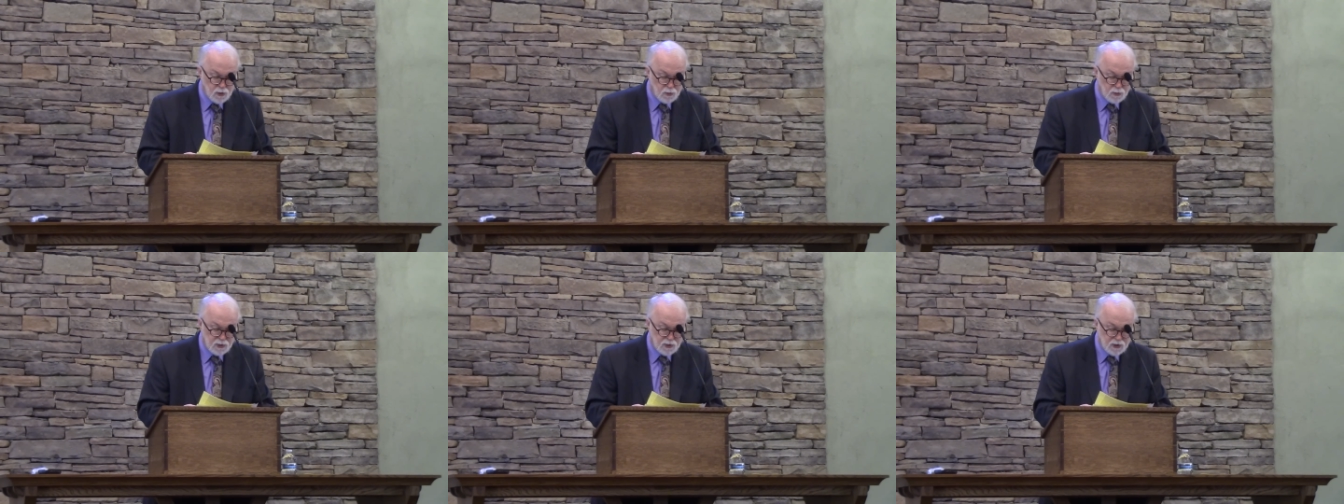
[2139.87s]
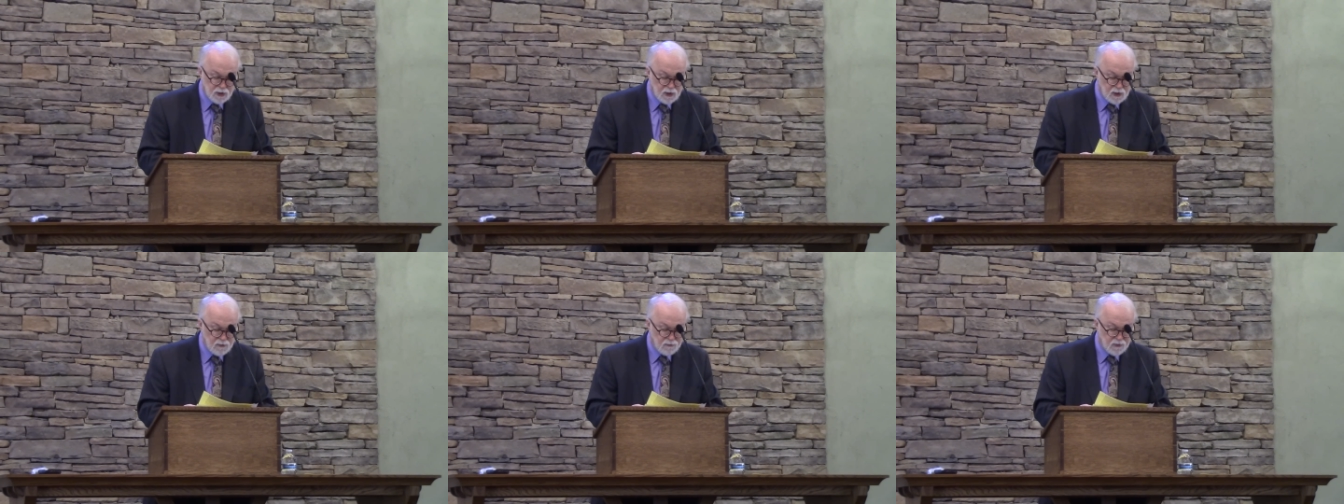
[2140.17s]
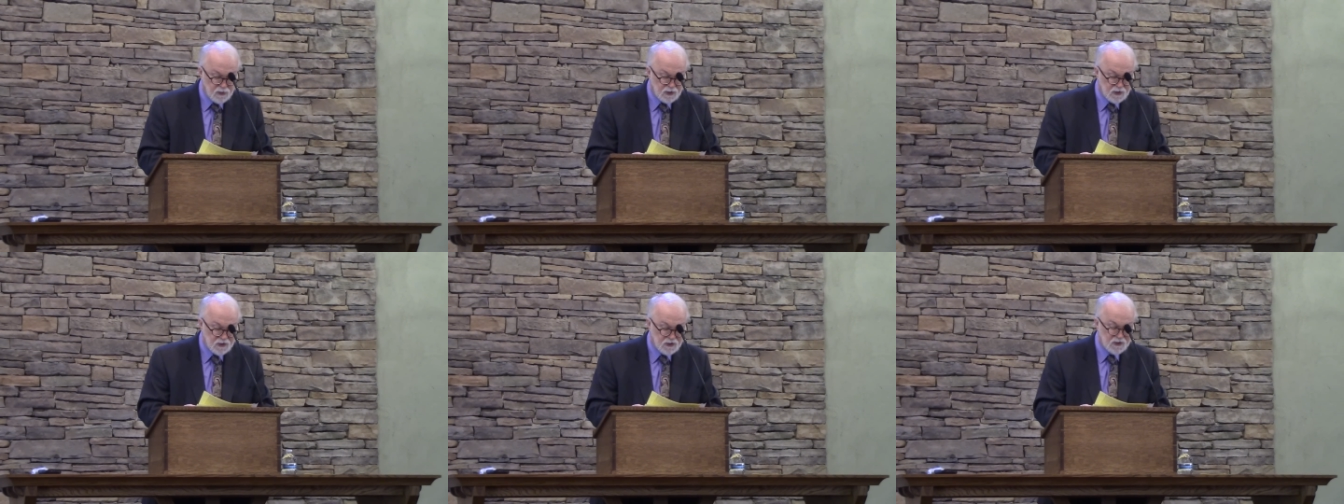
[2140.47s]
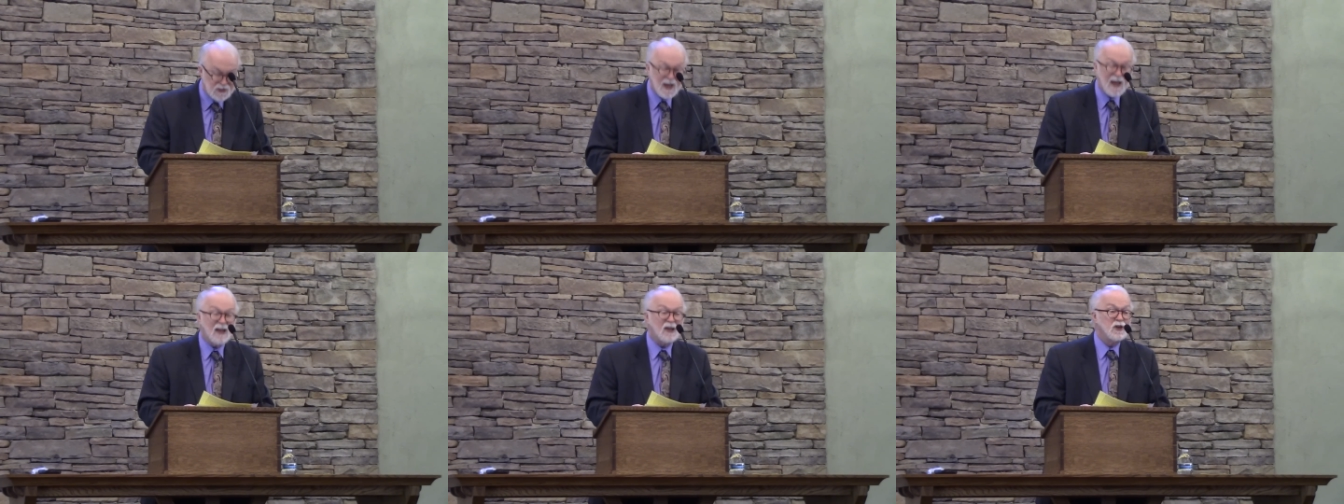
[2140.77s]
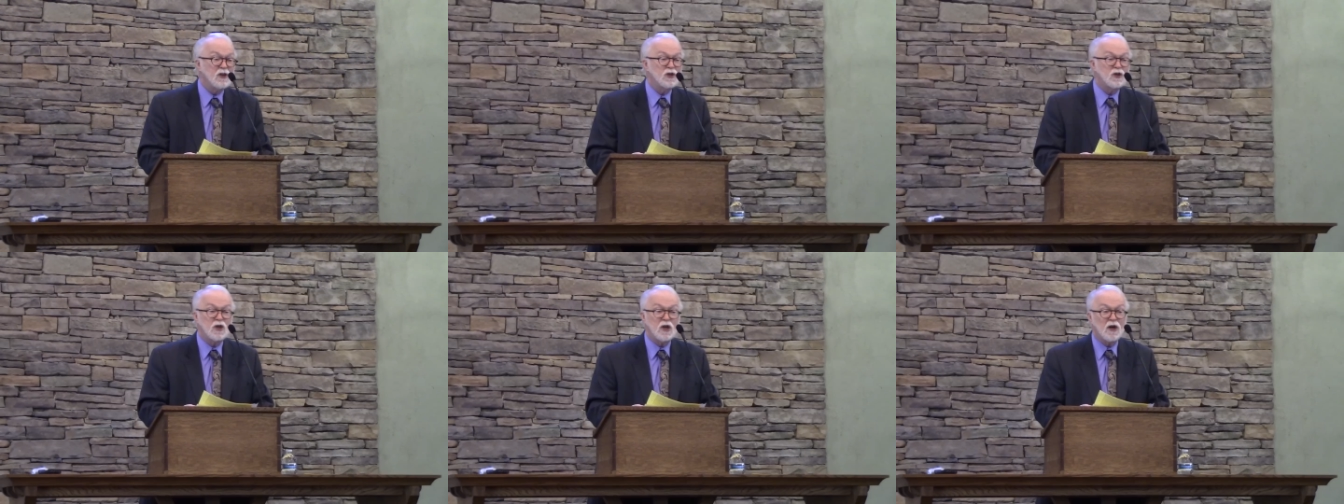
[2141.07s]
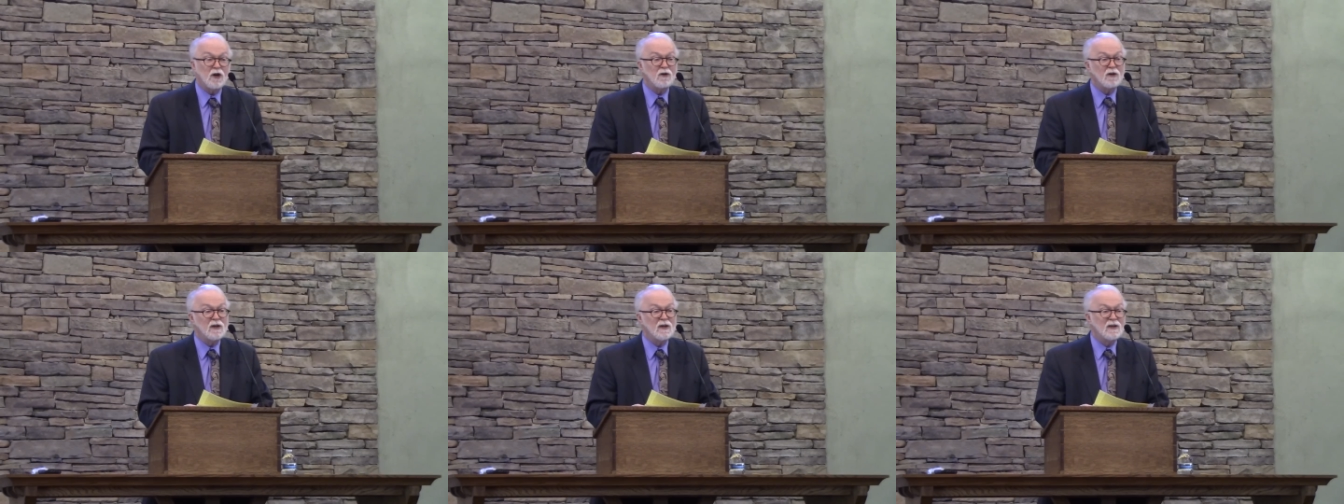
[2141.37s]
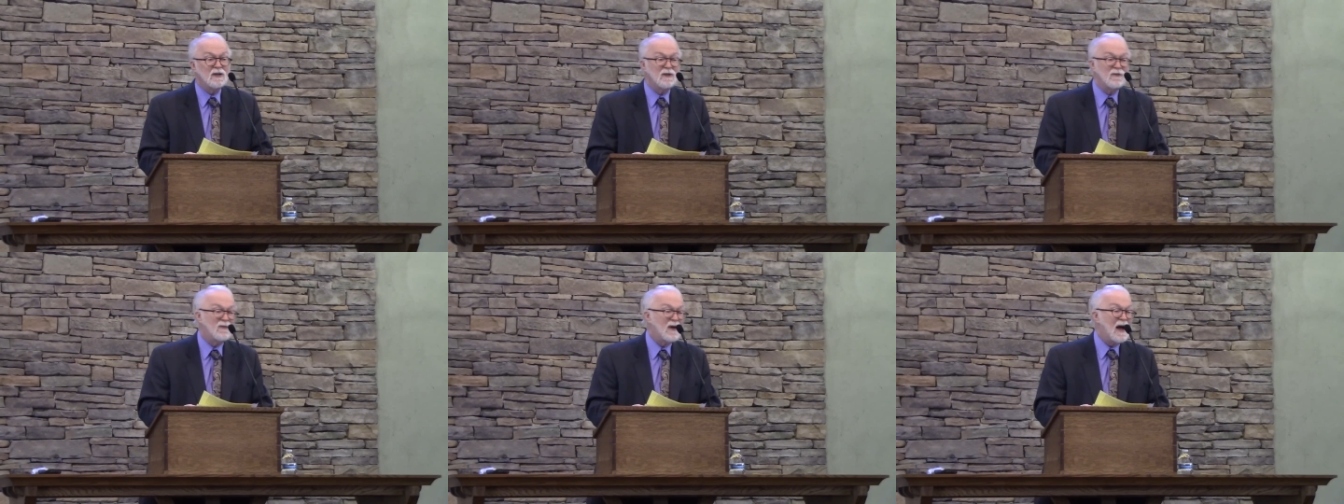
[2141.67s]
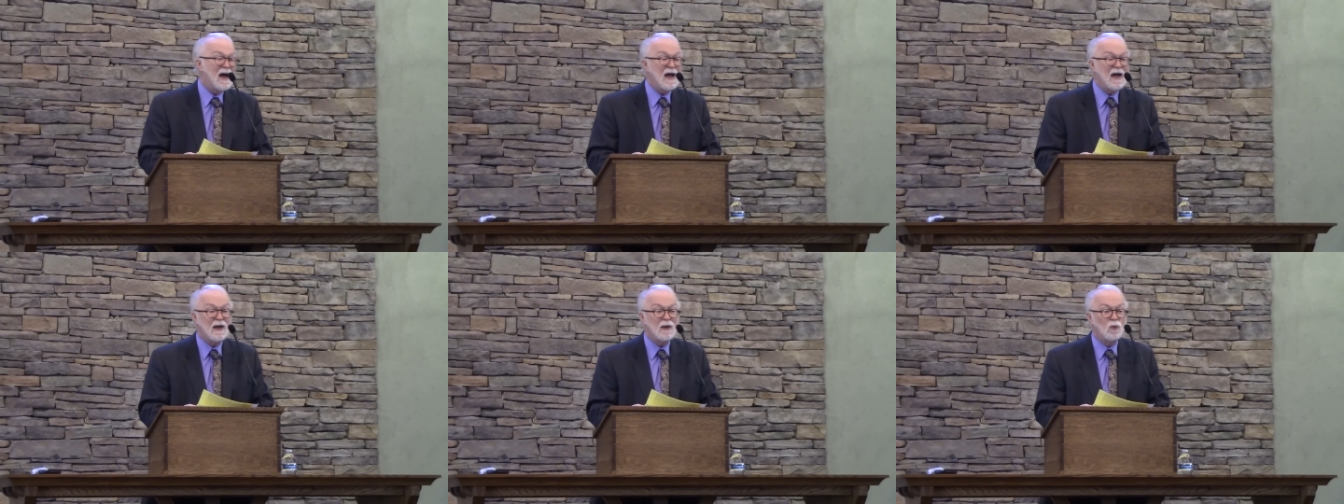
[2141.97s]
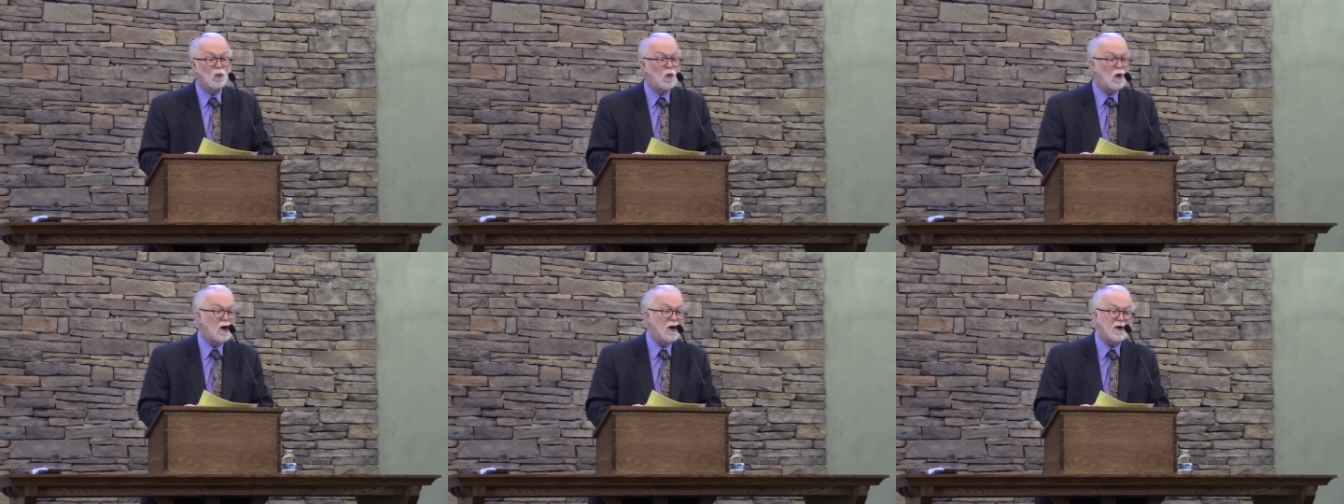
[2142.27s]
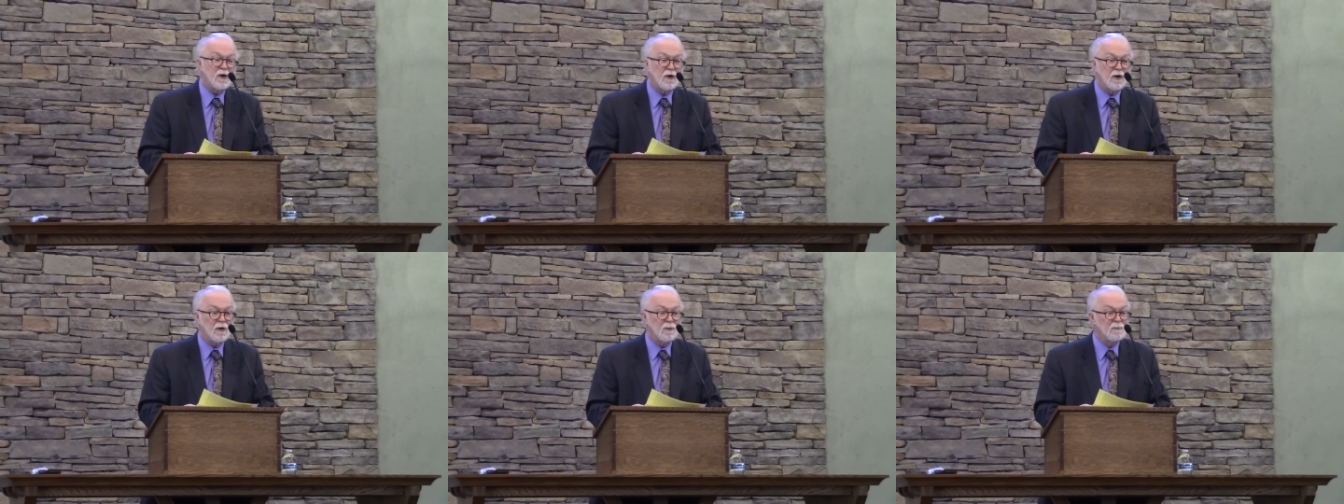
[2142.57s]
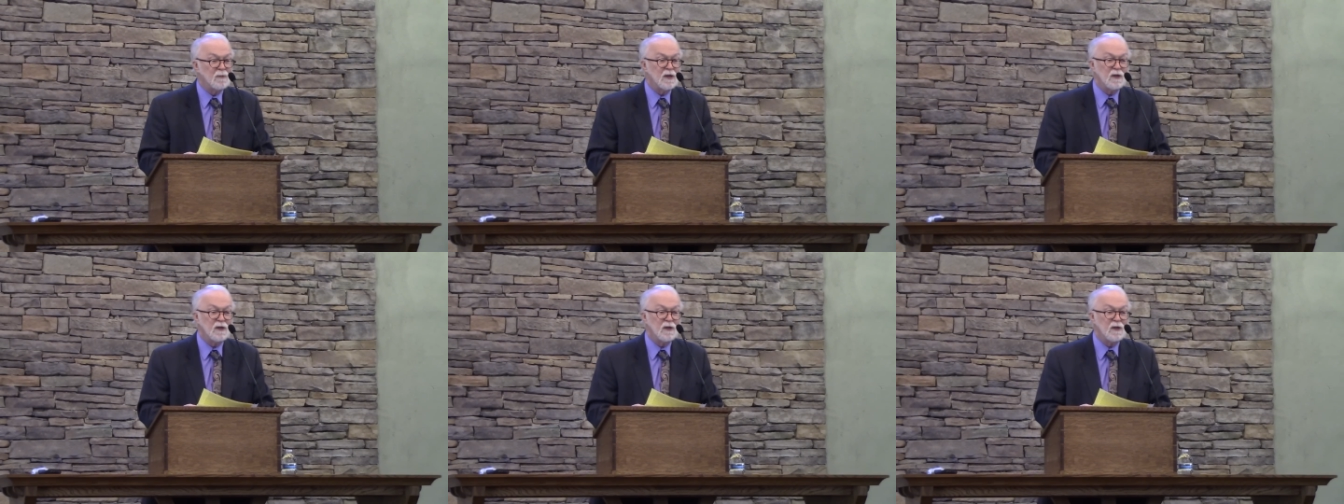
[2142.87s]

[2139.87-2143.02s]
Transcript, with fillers: to receive this salutary divine water